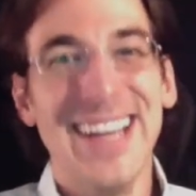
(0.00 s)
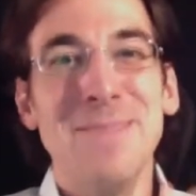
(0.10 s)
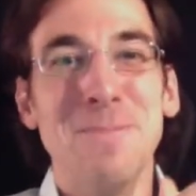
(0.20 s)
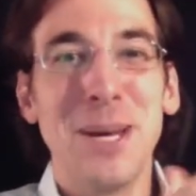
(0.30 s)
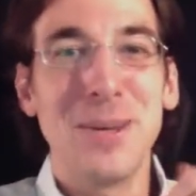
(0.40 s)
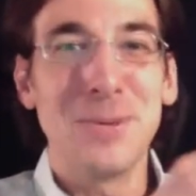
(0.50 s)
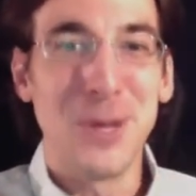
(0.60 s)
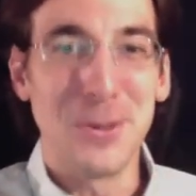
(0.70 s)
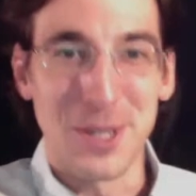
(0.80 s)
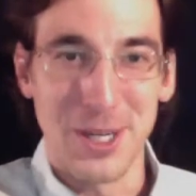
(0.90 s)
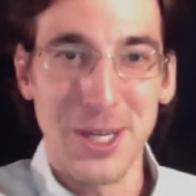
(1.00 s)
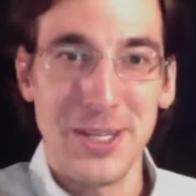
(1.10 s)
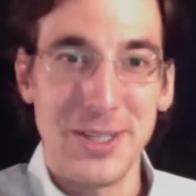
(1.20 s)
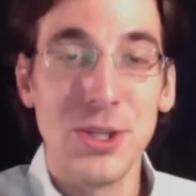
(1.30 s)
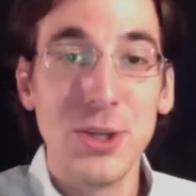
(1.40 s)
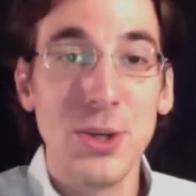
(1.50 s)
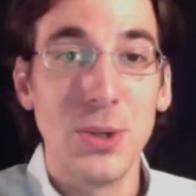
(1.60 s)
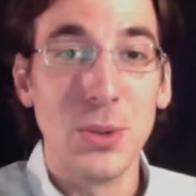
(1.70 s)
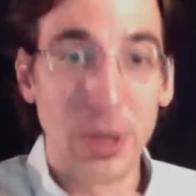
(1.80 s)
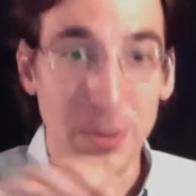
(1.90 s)
But what we're going to do
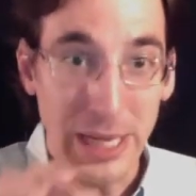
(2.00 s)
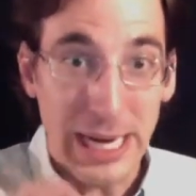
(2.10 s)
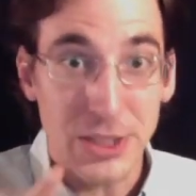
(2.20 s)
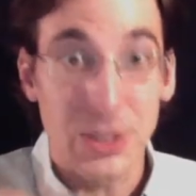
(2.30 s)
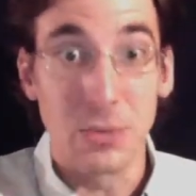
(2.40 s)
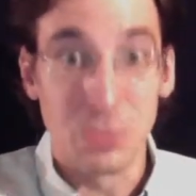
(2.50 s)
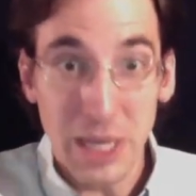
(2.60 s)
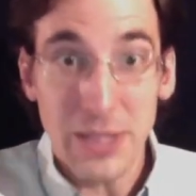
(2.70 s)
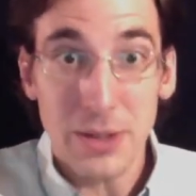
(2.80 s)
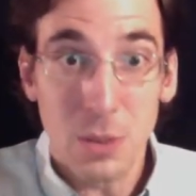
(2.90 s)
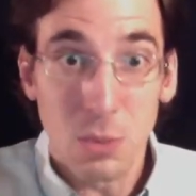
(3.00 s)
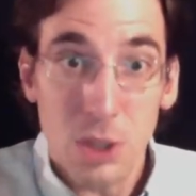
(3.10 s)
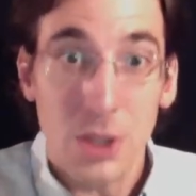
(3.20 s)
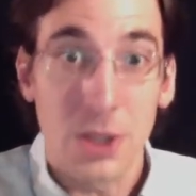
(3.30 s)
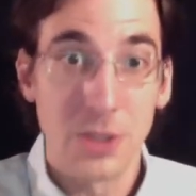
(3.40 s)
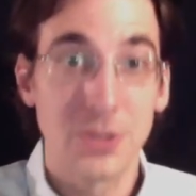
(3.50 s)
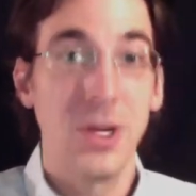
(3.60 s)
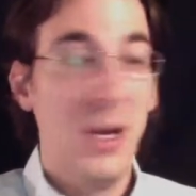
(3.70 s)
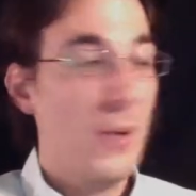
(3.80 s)
when we actually write the words,